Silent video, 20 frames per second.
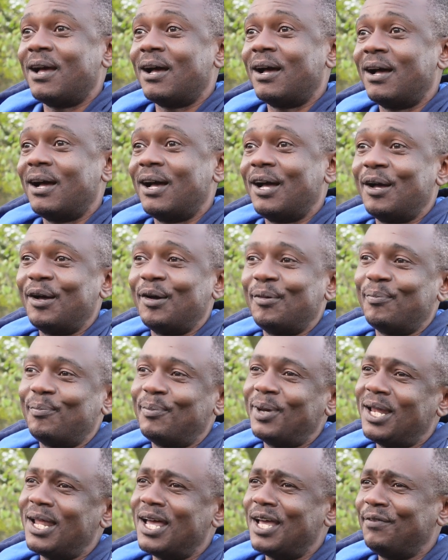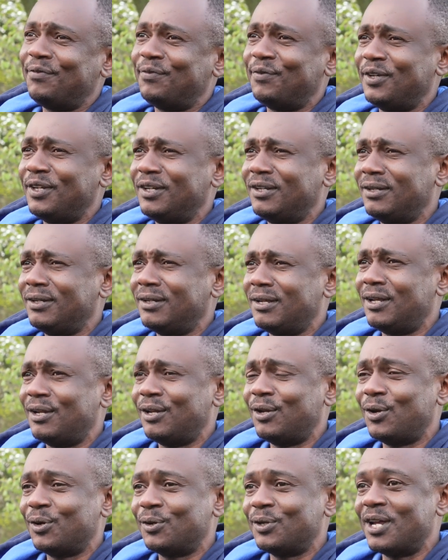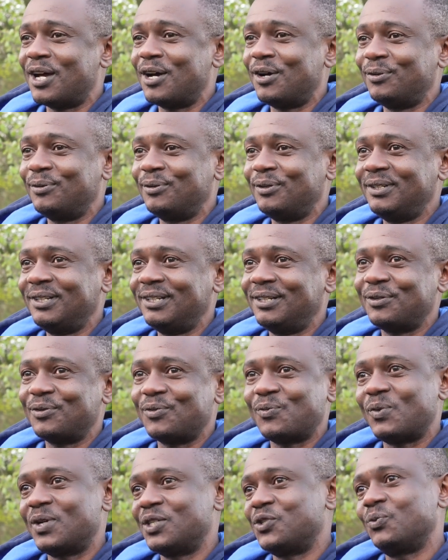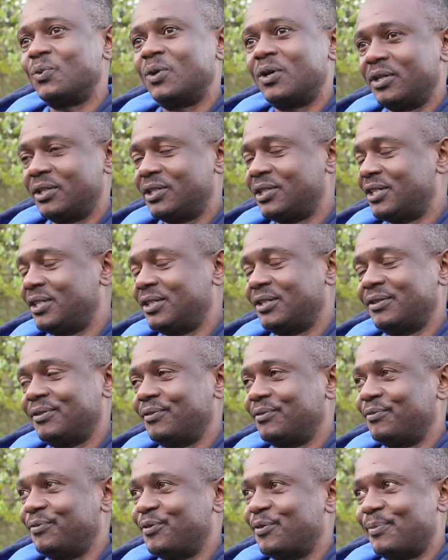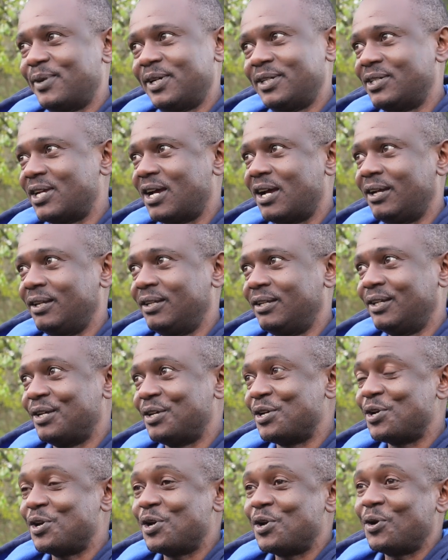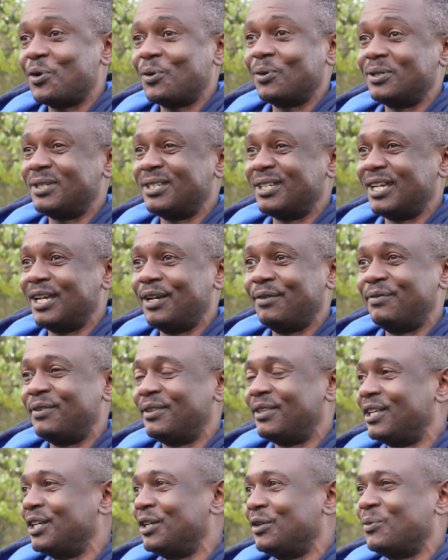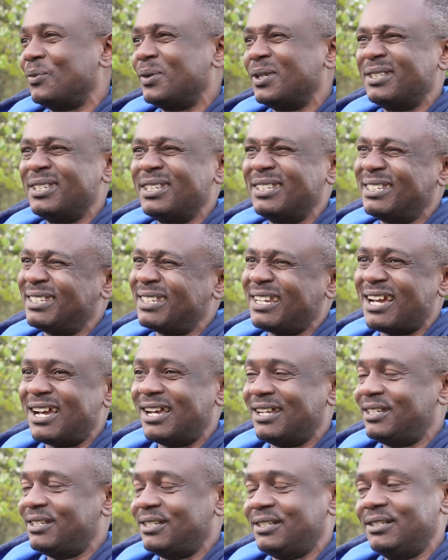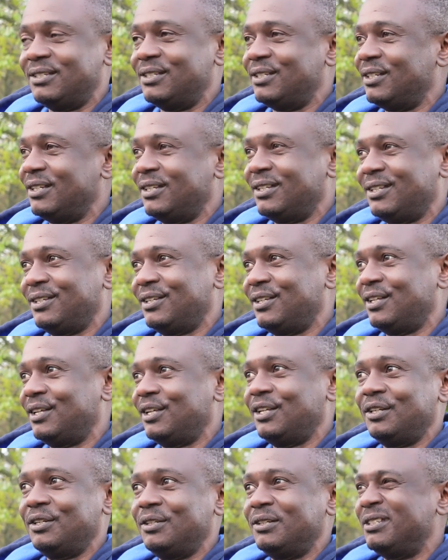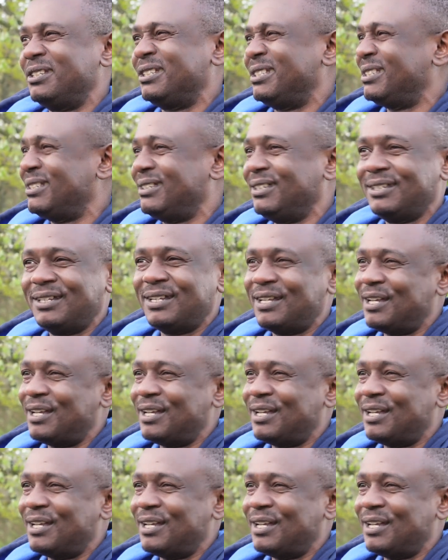My life in lockdown was worse on my side because everything was scattered. And this